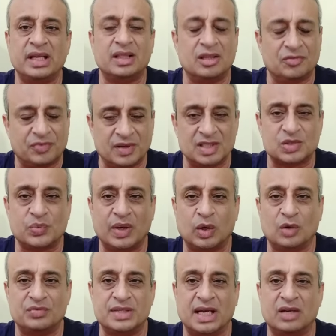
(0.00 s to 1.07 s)
in the first week
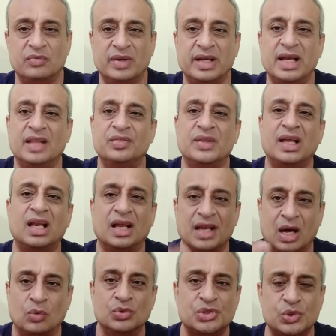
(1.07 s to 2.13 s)
of January, and they'll
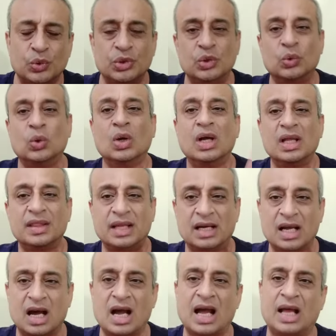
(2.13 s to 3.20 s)
announce to you that
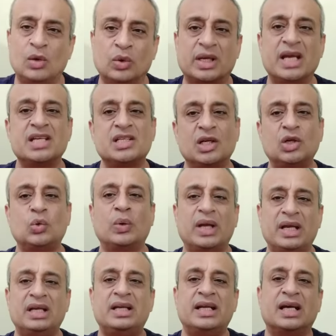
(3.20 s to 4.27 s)
our allocation to
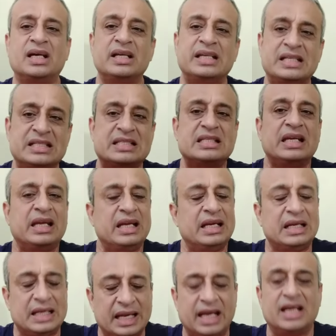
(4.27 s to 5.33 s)
India is
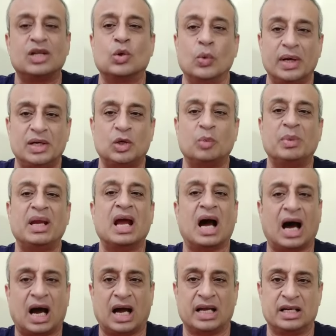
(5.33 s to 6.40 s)
indeed going to be
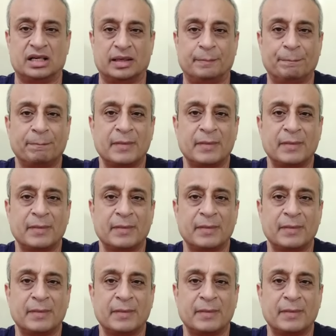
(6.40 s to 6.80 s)
higher.